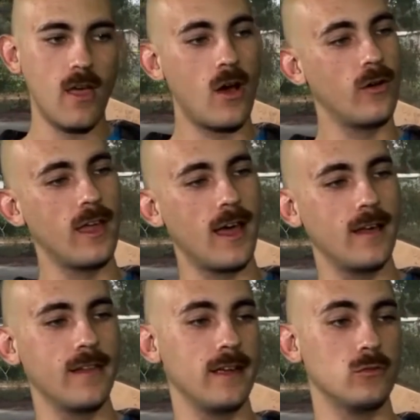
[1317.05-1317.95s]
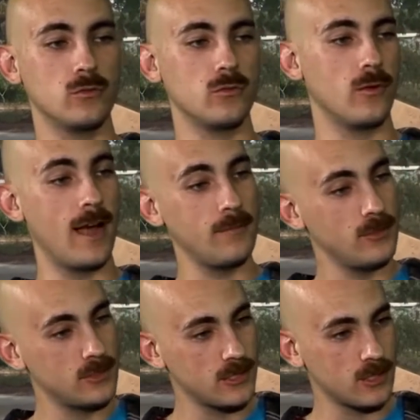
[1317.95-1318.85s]
oh yeah, like rap
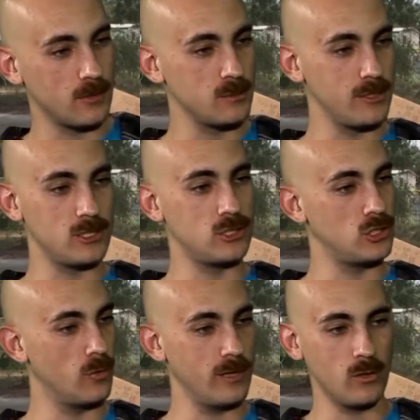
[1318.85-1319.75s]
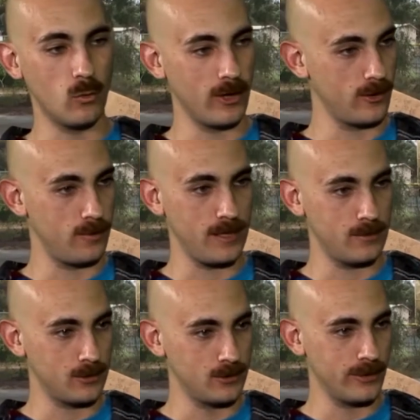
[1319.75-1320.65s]
music, there must be so many weird
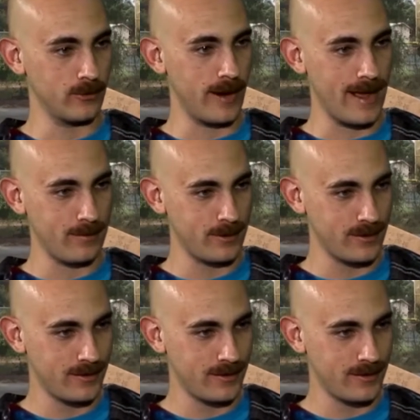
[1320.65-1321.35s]
people doing rap